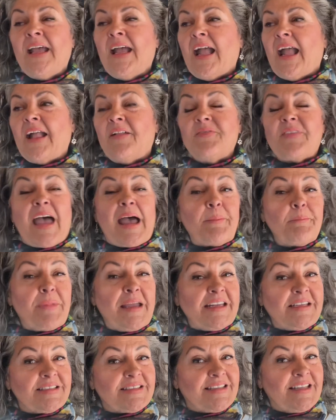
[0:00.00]
and that
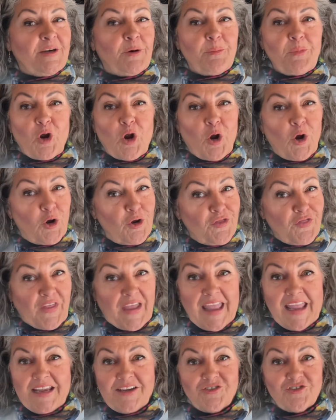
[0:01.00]
makes them earth
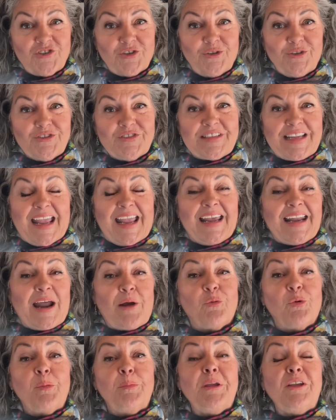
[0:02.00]
angels, and I
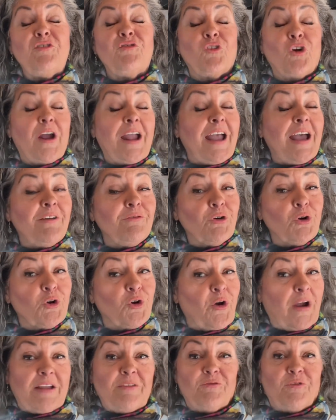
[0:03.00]
will be forever
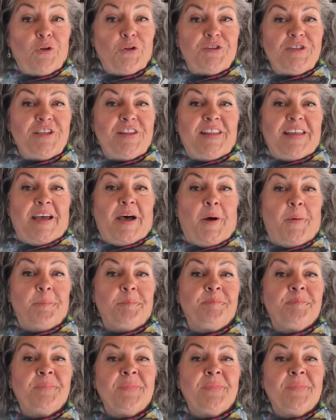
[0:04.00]
grateful to them.